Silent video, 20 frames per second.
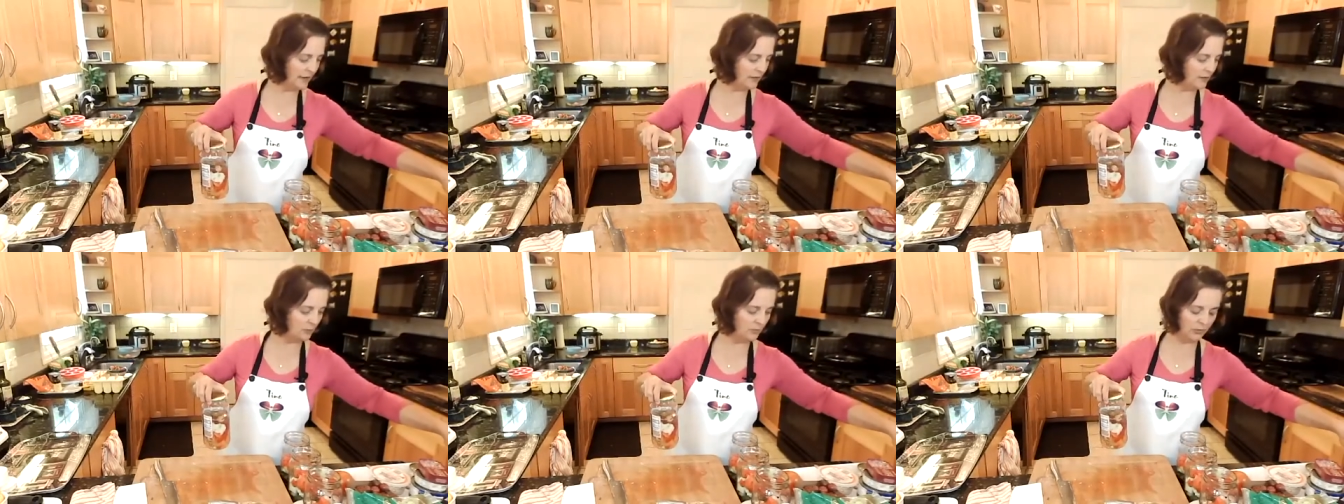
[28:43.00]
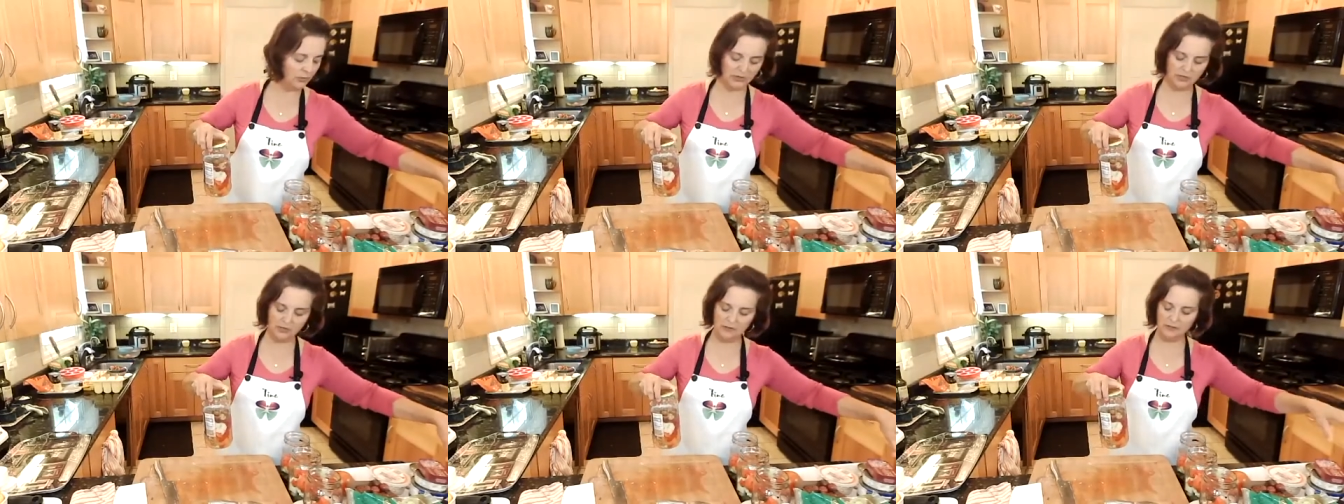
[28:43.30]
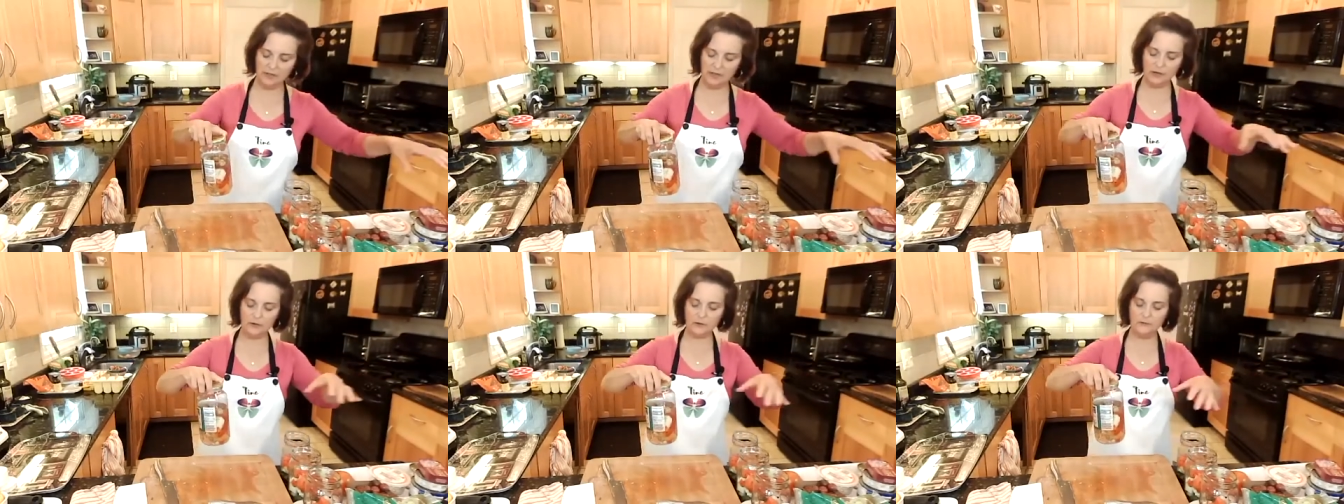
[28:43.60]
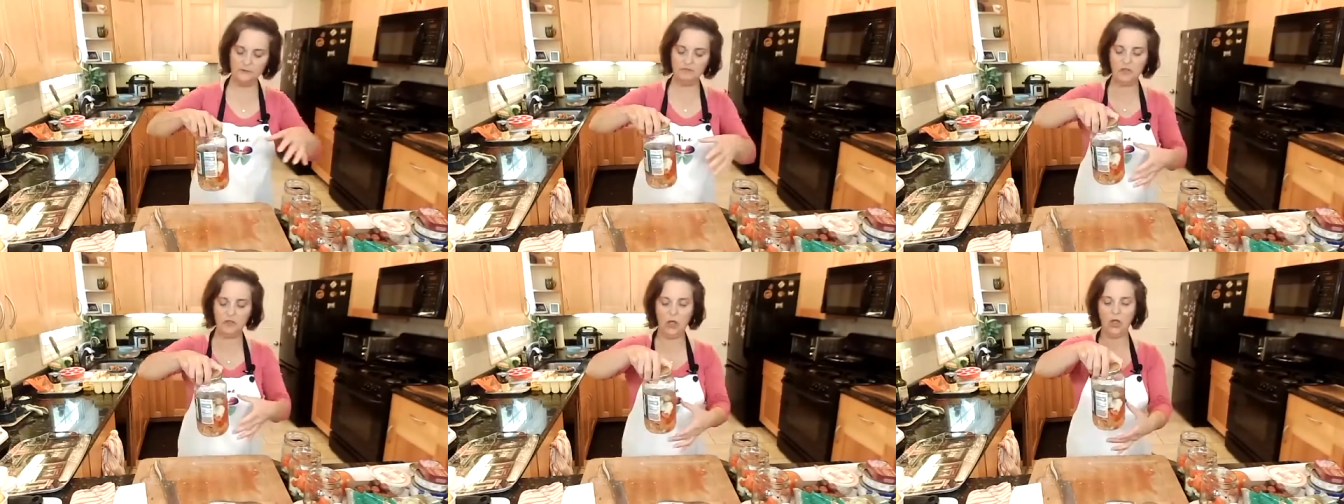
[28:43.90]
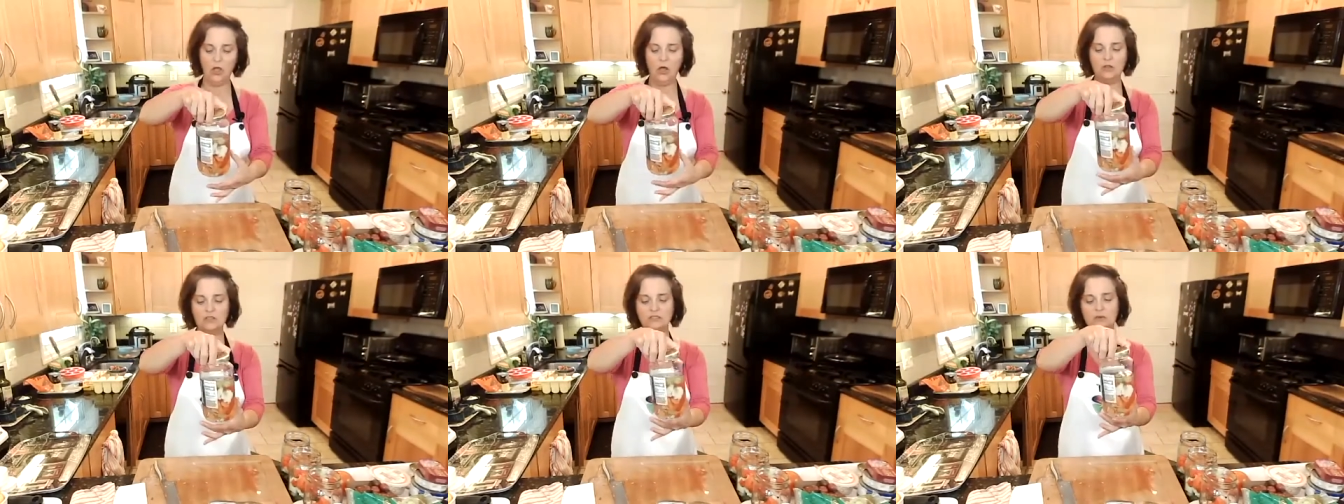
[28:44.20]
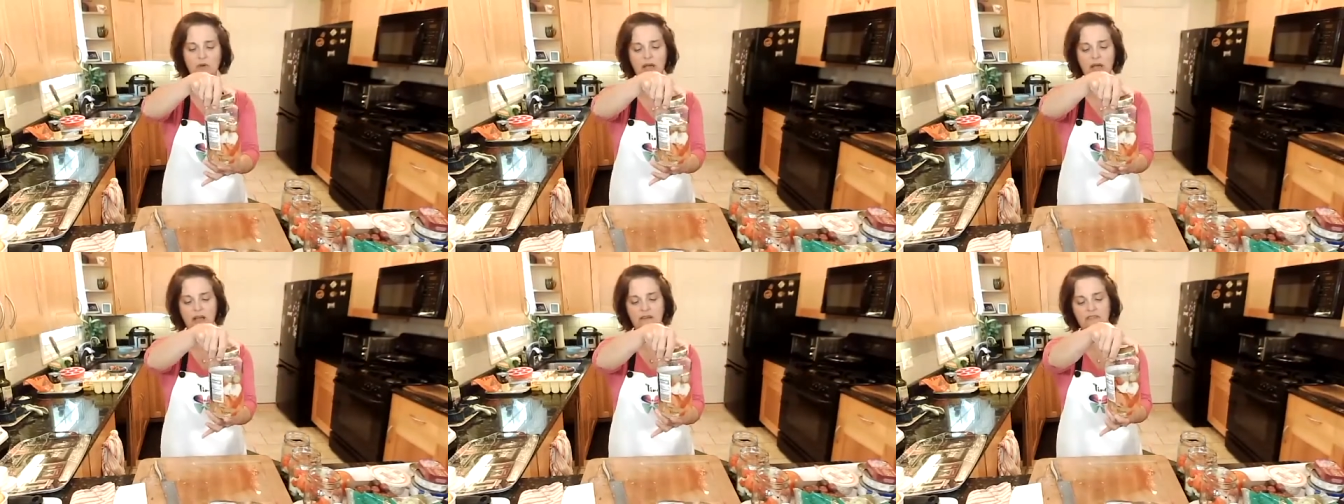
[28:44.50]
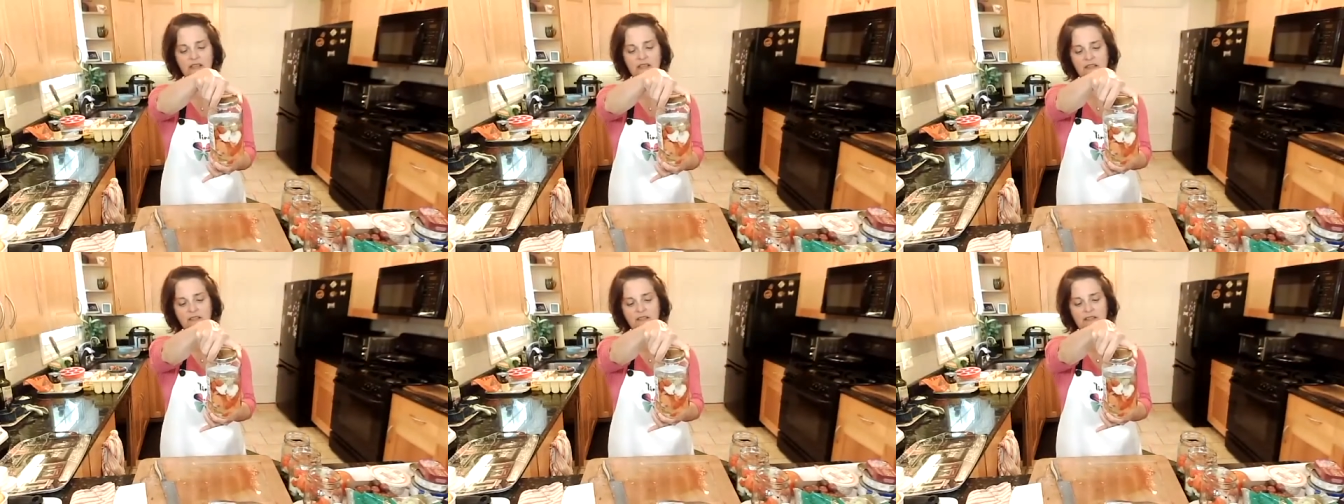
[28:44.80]
I could put in there. I also have
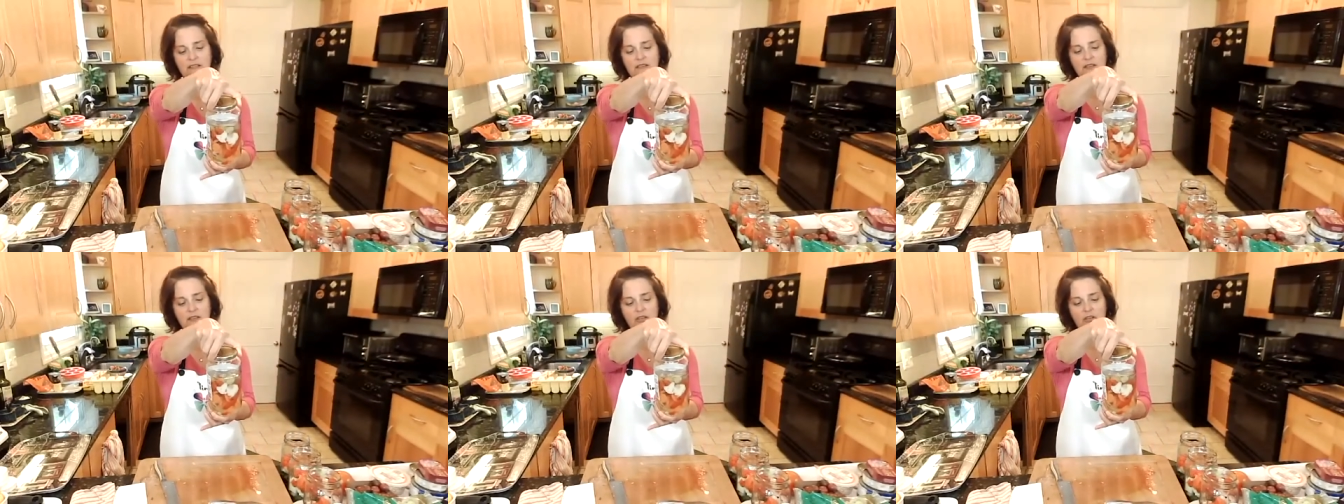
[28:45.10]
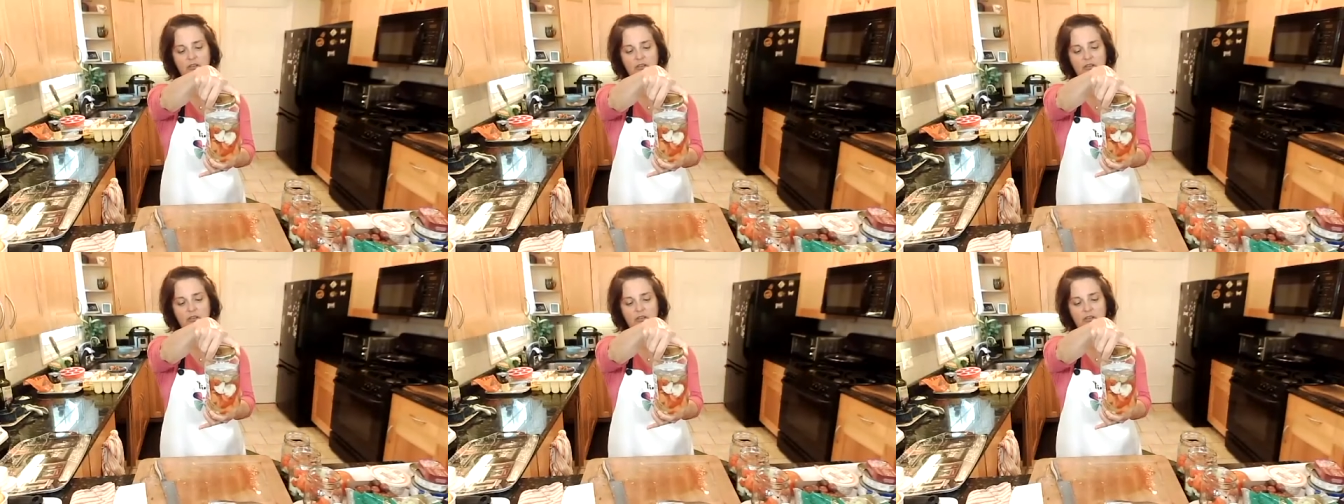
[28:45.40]
this